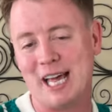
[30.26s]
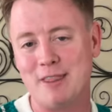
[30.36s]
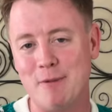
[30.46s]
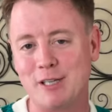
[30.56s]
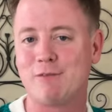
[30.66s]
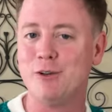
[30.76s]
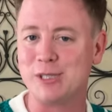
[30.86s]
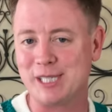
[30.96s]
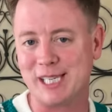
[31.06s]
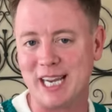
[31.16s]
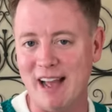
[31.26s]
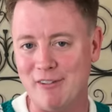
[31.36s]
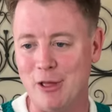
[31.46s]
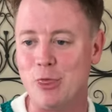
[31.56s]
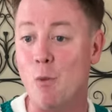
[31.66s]
Lanthimos fuses
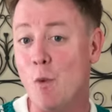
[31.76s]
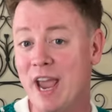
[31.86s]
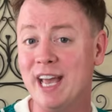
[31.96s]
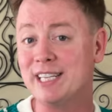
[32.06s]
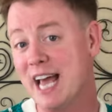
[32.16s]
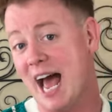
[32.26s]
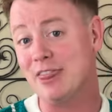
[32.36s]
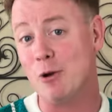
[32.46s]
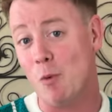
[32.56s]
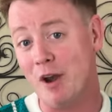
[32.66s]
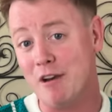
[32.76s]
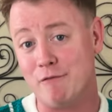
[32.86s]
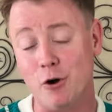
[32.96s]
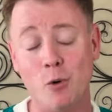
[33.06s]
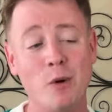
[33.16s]
together the weird and the
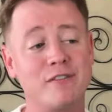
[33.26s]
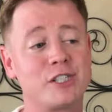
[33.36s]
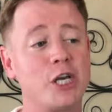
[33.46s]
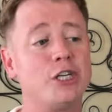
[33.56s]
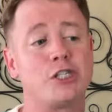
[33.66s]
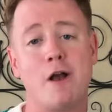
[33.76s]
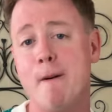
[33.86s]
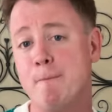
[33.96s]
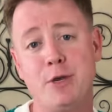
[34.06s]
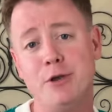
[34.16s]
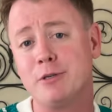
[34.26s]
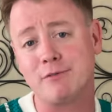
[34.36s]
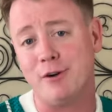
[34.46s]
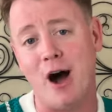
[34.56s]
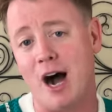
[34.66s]
wonderful with such
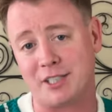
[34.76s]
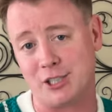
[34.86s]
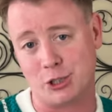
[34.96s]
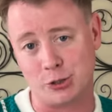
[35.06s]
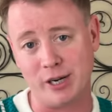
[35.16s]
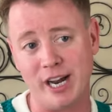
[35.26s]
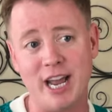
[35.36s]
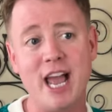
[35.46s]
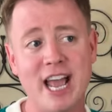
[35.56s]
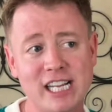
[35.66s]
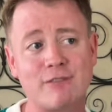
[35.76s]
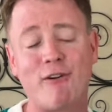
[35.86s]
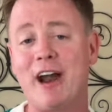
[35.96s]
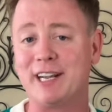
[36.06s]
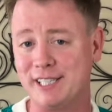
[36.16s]
beautiful artistry. His
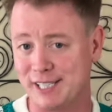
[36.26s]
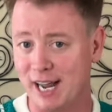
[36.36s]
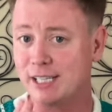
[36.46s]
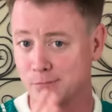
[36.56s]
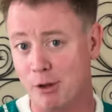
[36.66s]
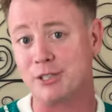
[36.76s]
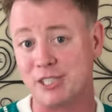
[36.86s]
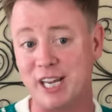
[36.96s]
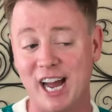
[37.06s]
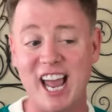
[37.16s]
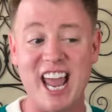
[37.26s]
Frankenstein's monster